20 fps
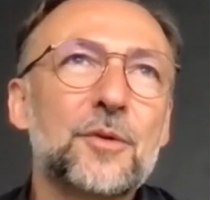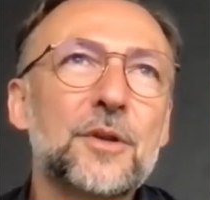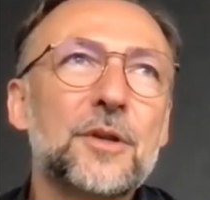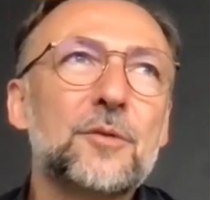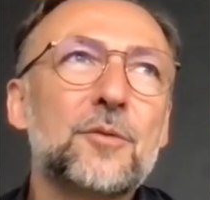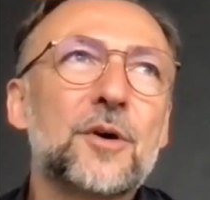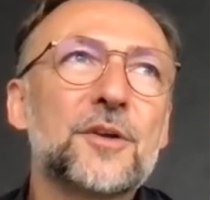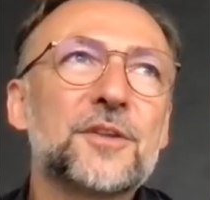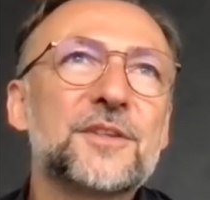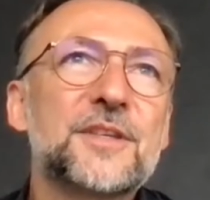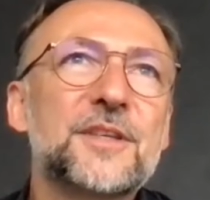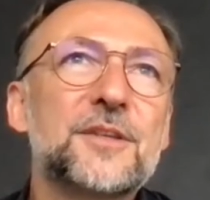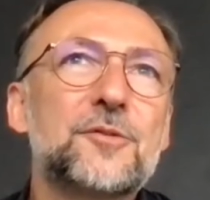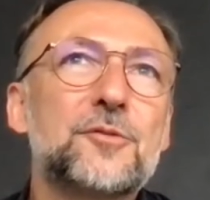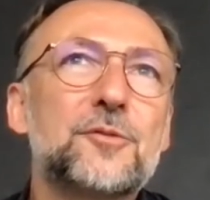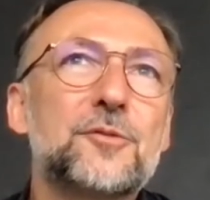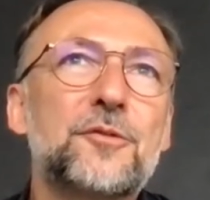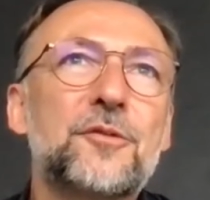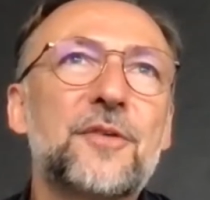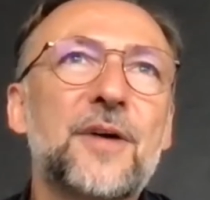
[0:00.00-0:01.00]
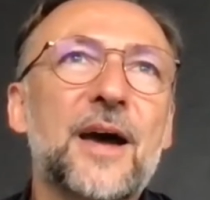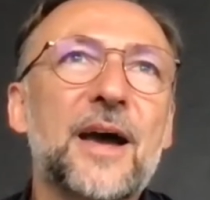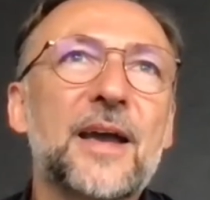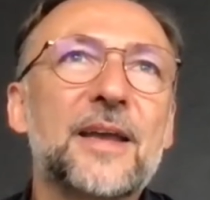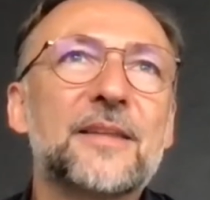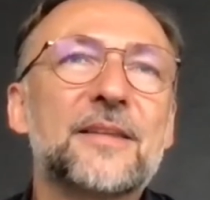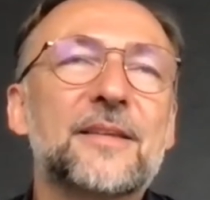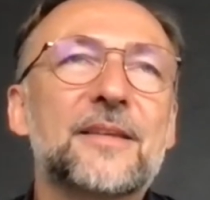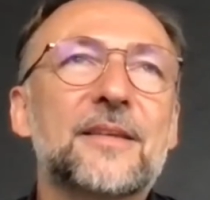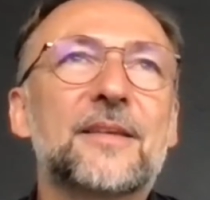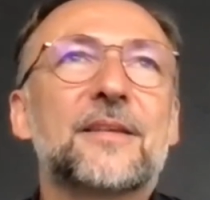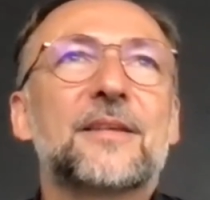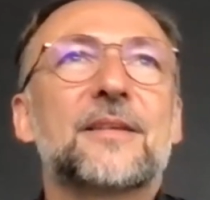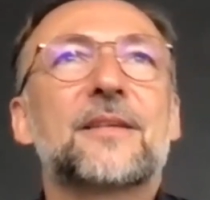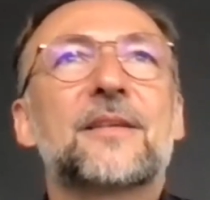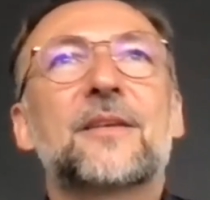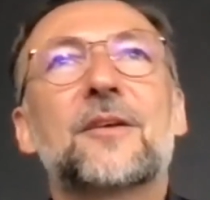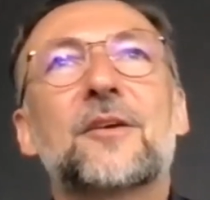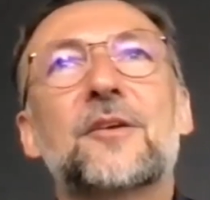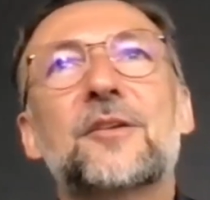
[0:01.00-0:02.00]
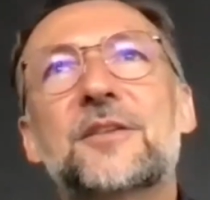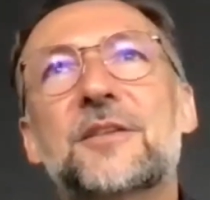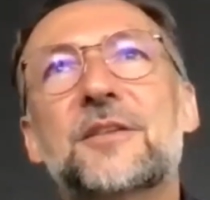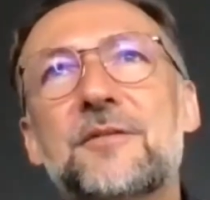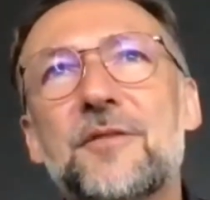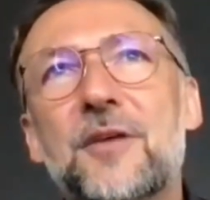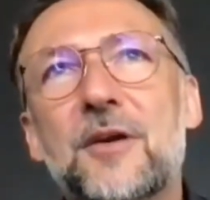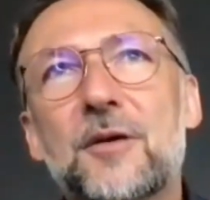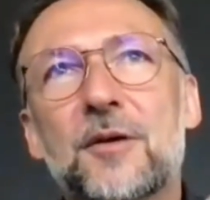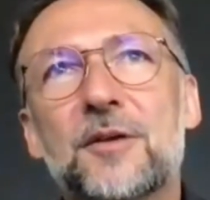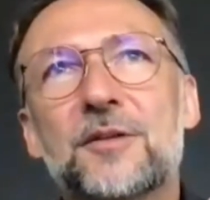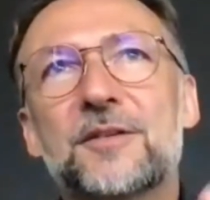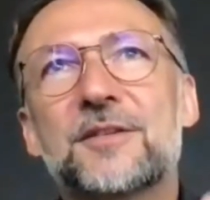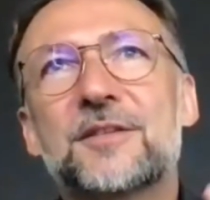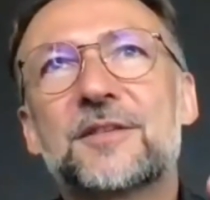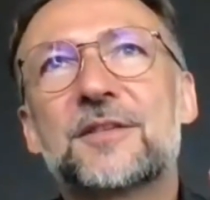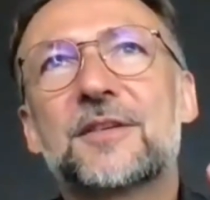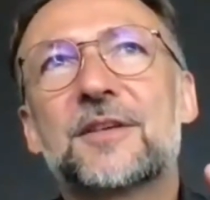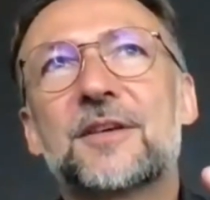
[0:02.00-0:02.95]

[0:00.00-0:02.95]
really wanted to find a different,